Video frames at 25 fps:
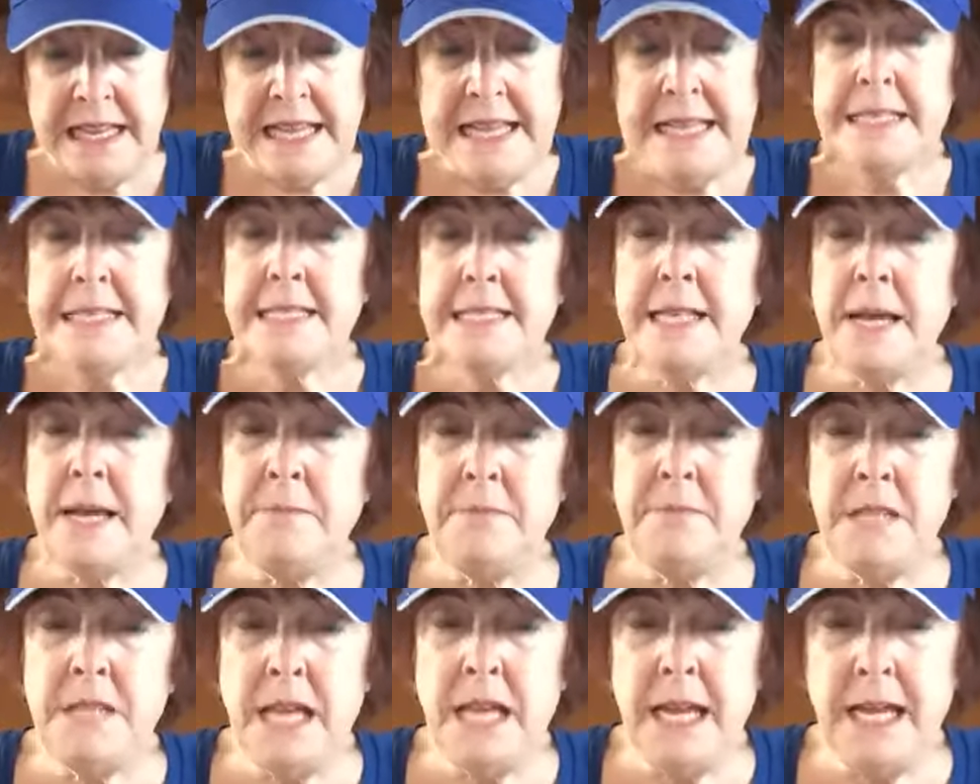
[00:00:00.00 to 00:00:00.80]
Some
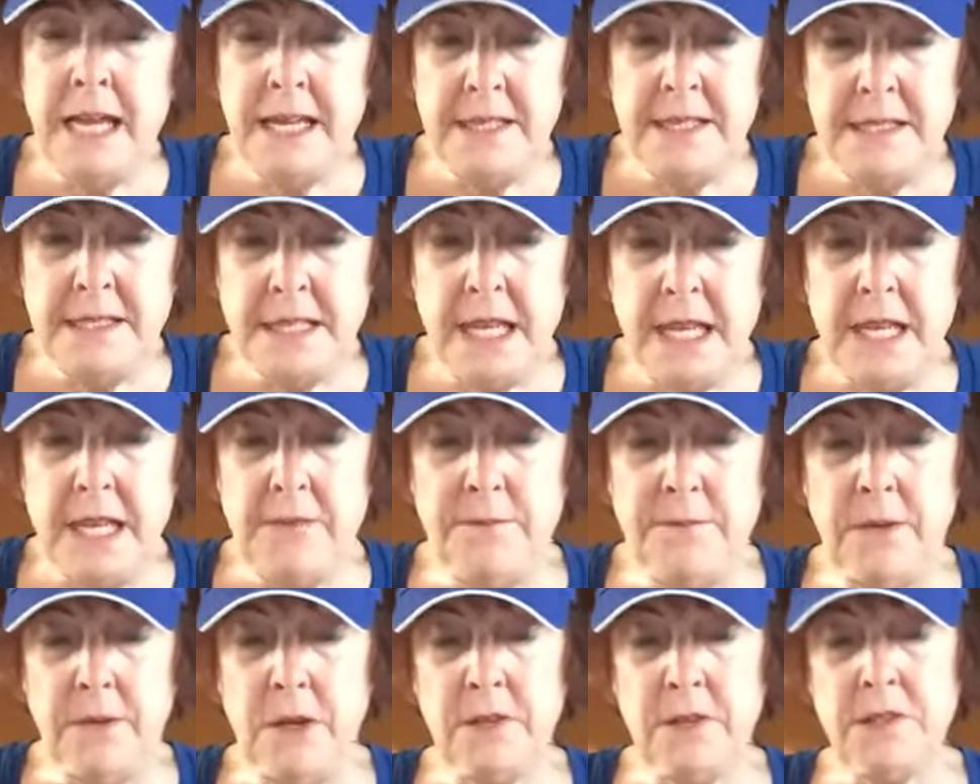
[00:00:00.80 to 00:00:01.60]
days he
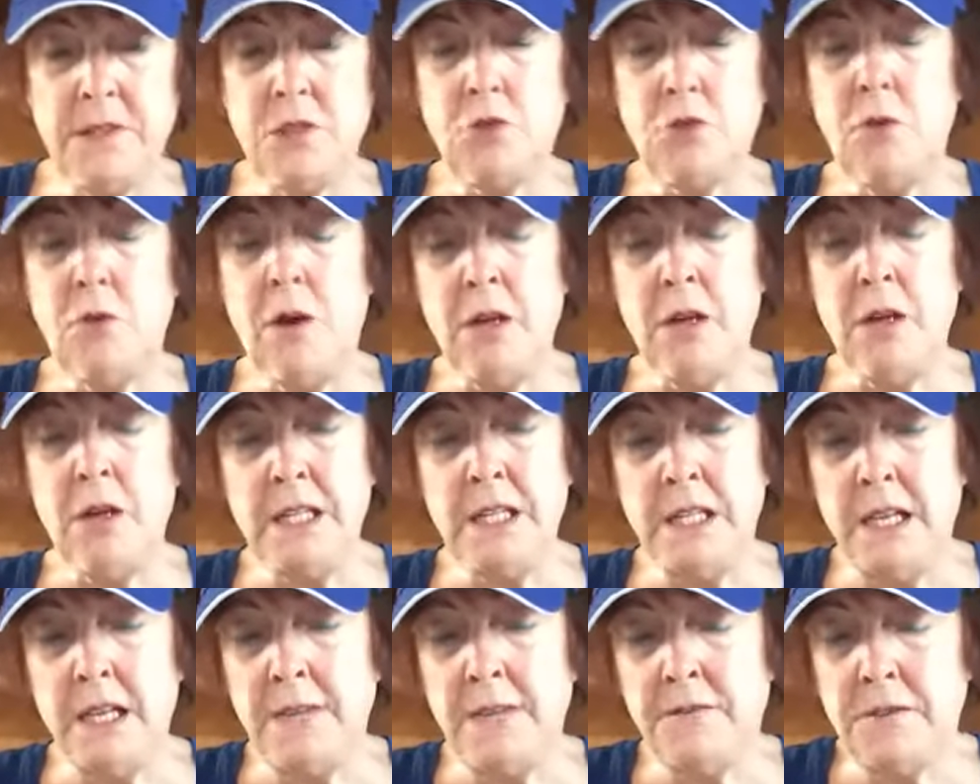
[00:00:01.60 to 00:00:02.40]
felt strong
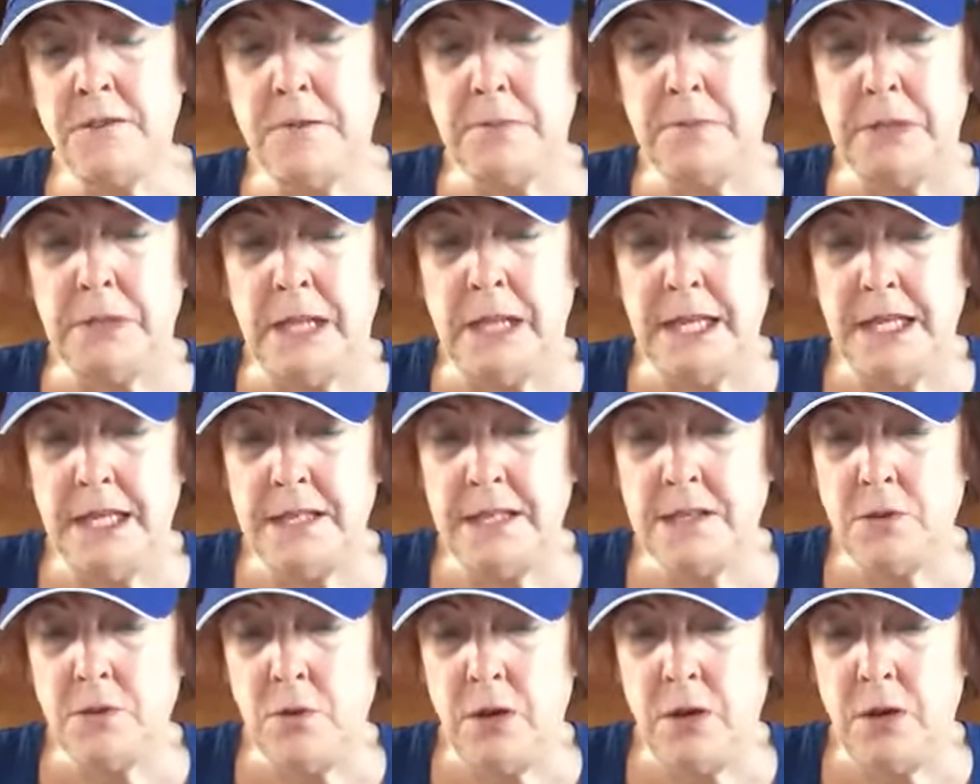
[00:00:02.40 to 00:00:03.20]
enough to play
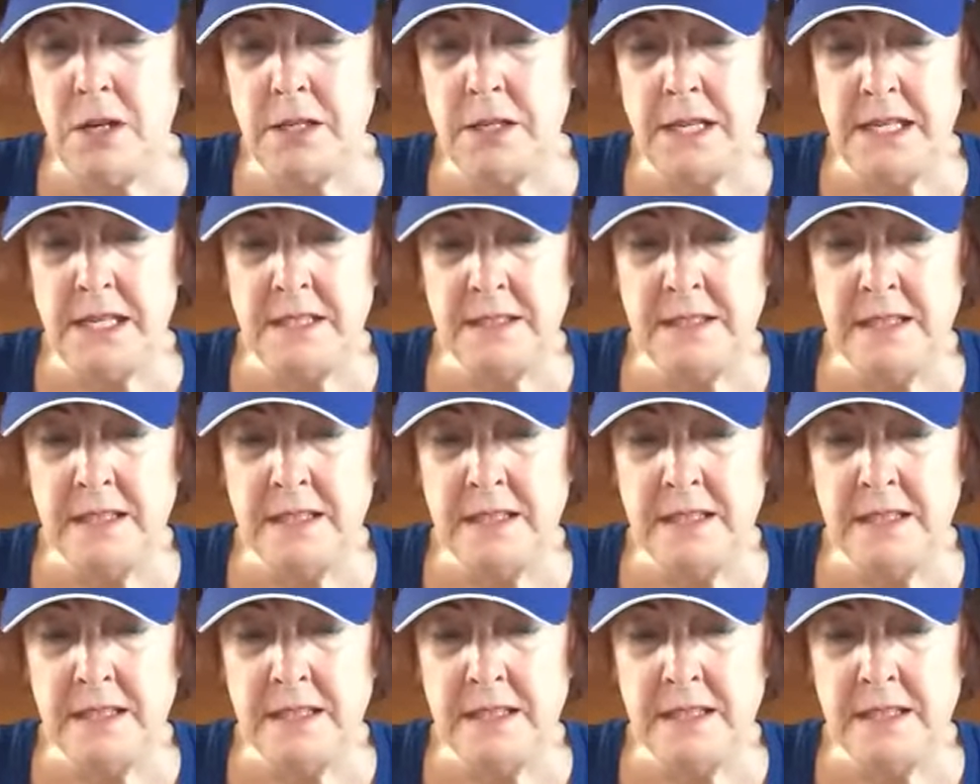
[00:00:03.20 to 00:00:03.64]
his organ.